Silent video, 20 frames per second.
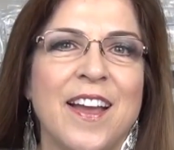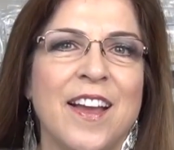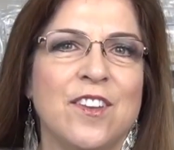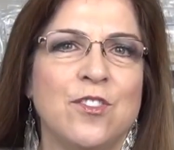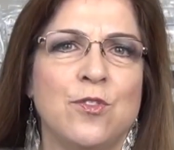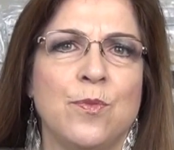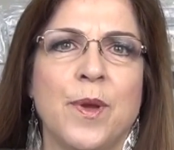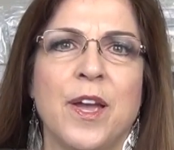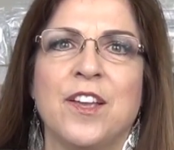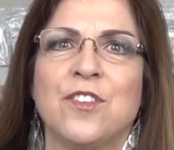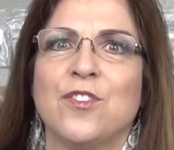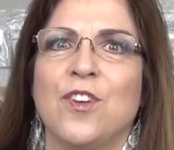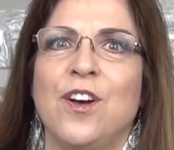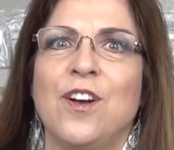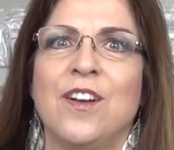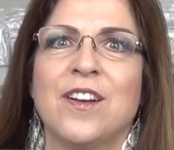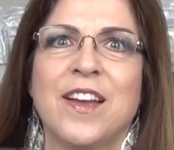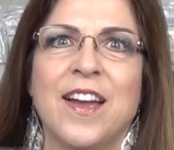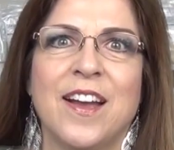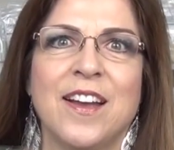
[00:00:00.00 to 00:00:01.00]
She makes
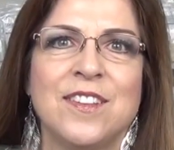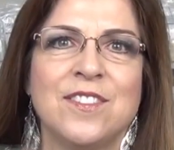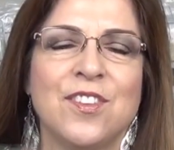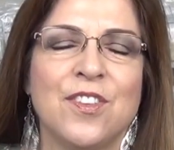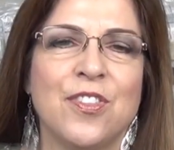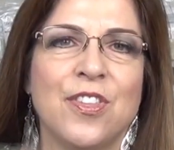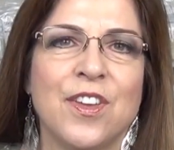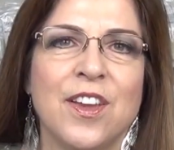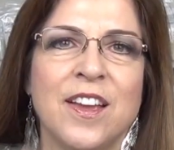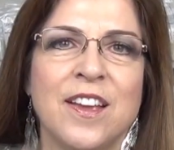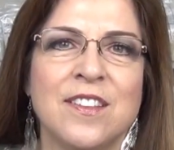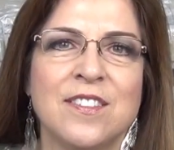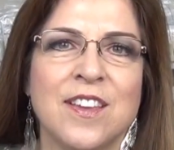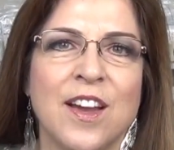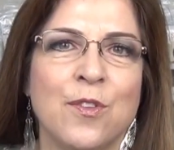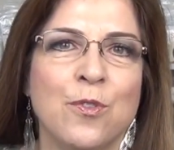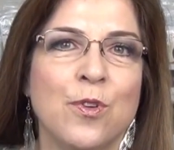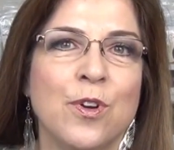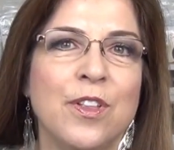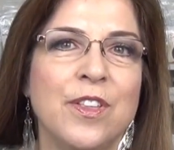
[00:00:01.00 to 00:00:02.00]
all kinds of things. I
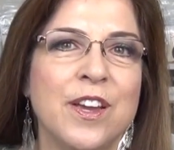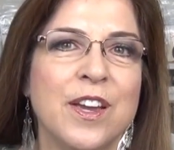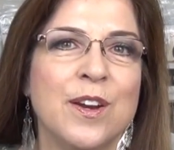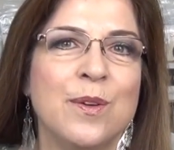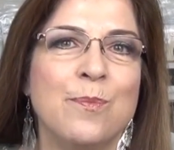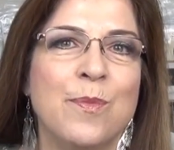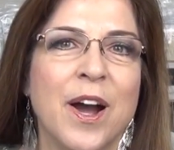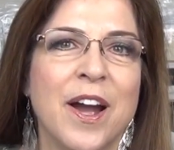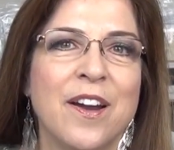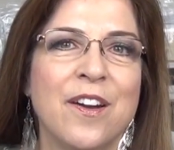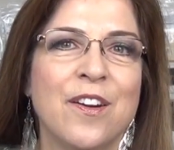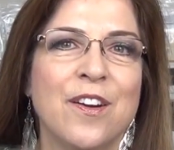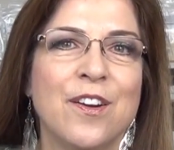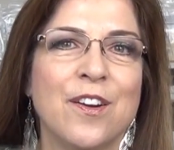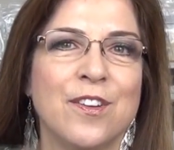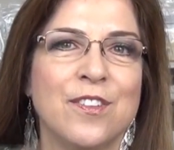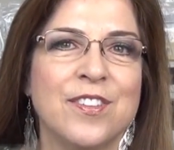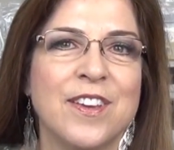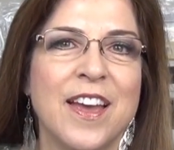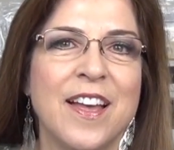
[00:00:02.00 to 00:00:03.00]
really admire
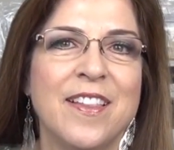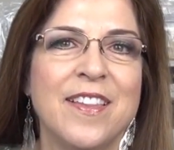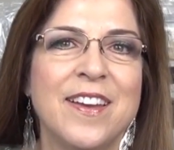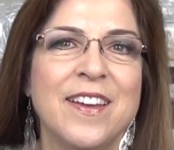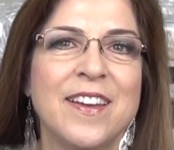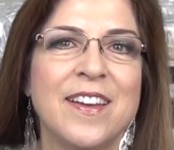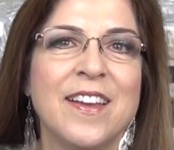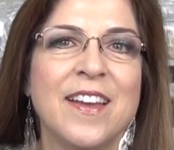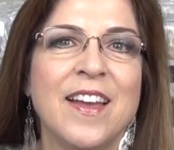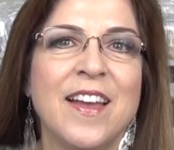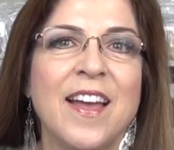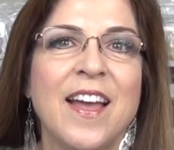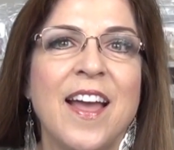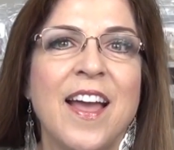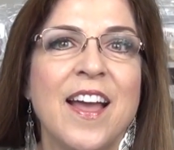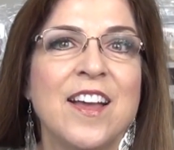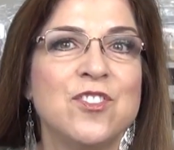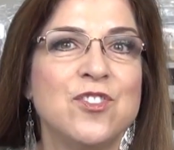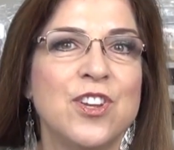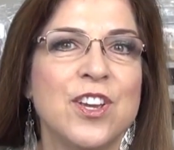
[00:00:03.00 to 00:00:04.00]
her talent.
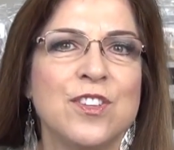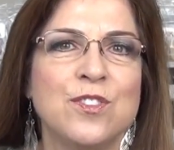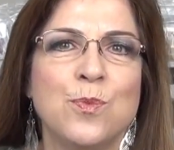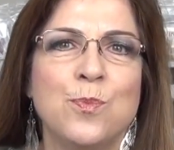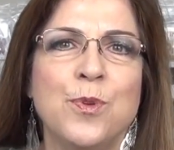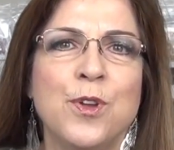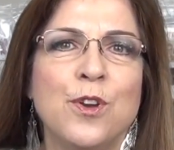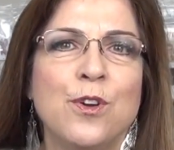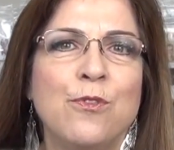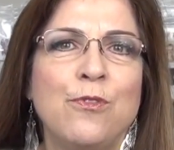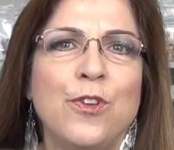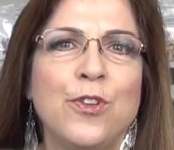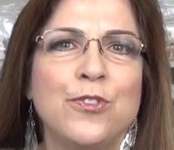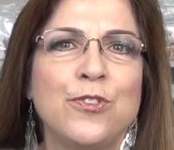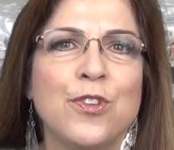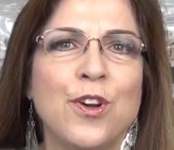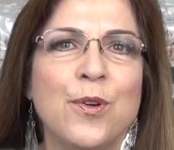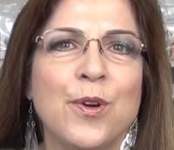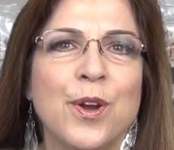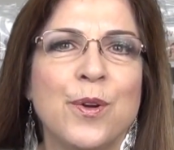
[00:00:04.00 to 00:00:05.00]
She has a beautiful
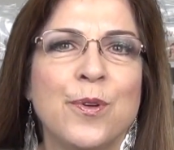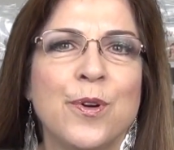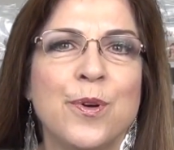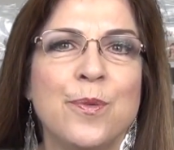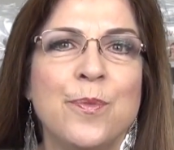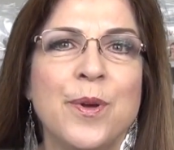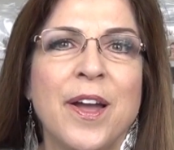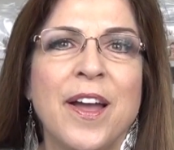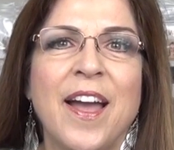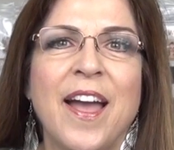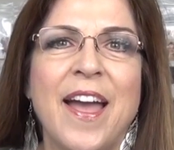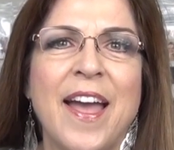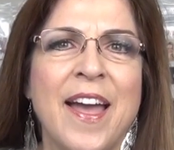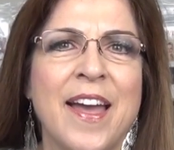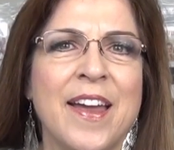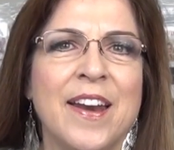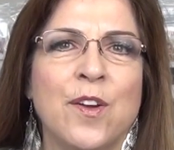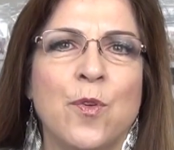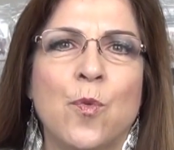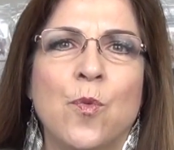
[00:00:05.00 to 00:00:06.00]
sewing room
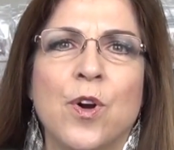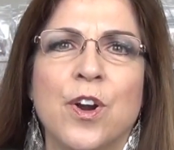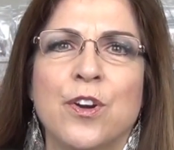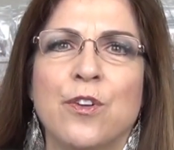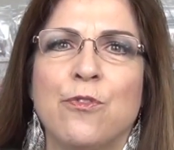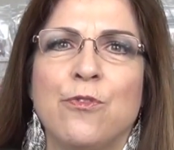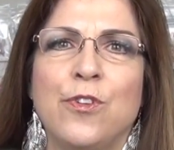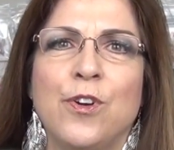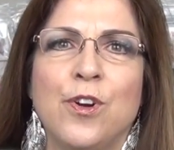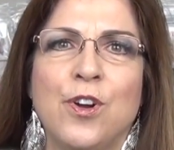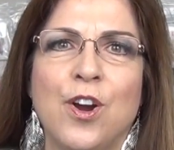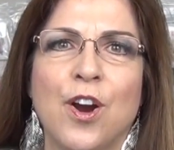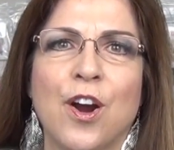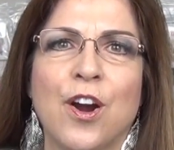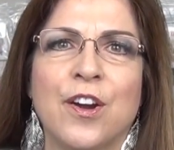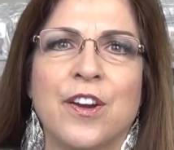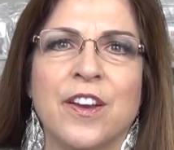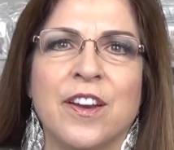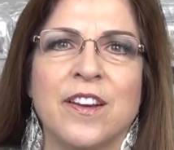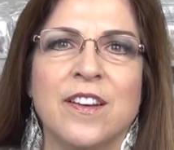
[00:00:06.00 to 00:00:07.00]
and a wonderful
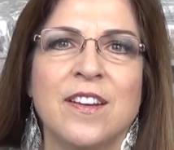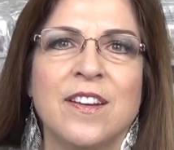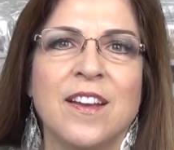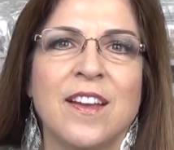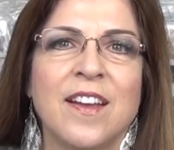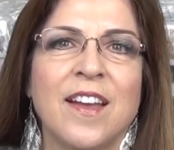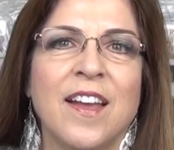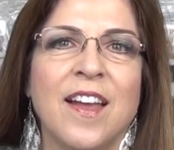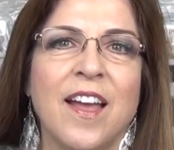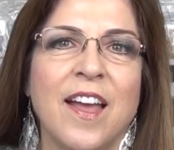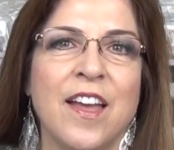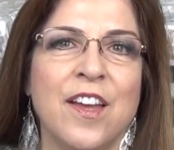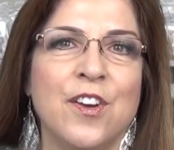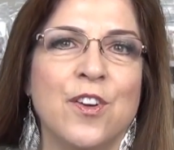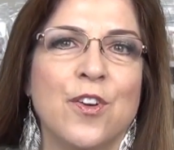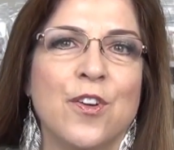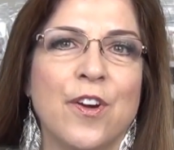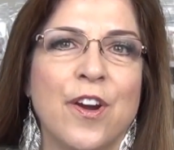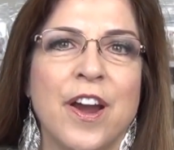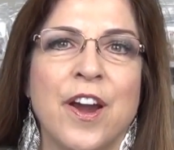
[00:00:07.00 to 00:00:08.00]
garden, and
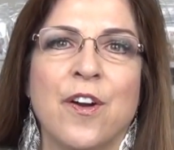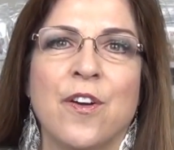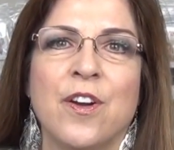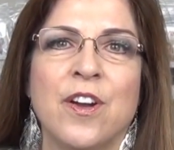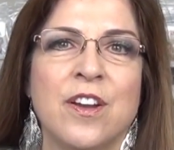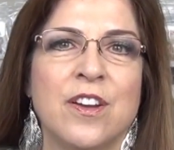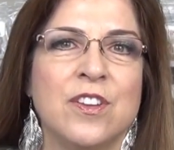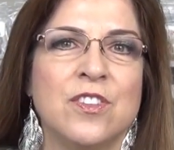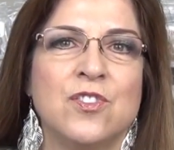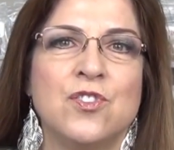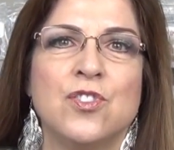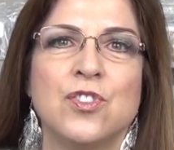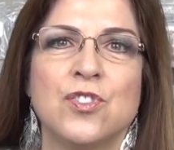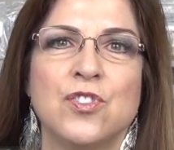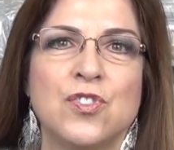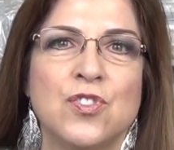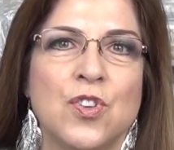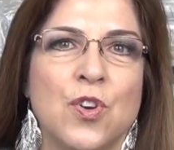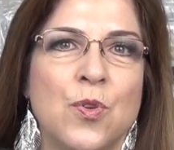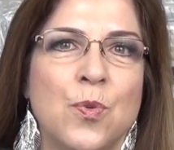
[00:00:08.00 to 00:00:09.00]
her area is
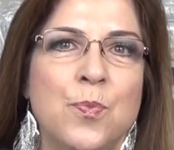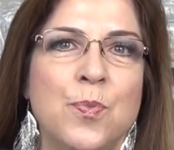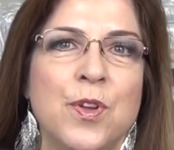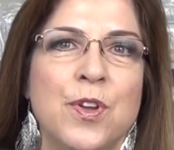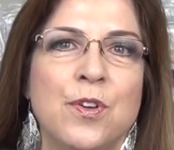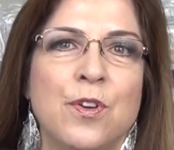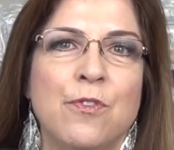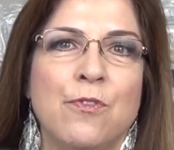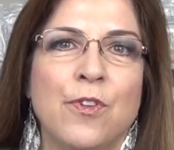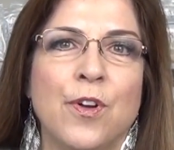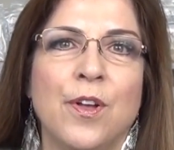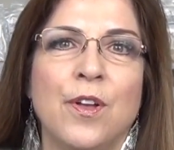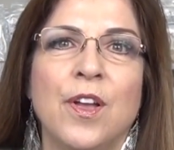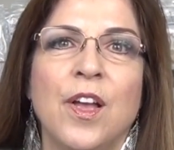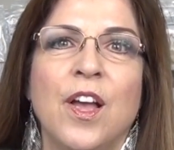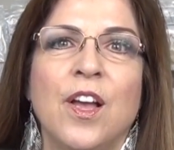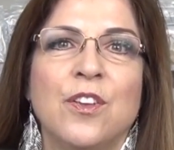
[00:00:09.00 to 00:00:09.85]
just so beautiful.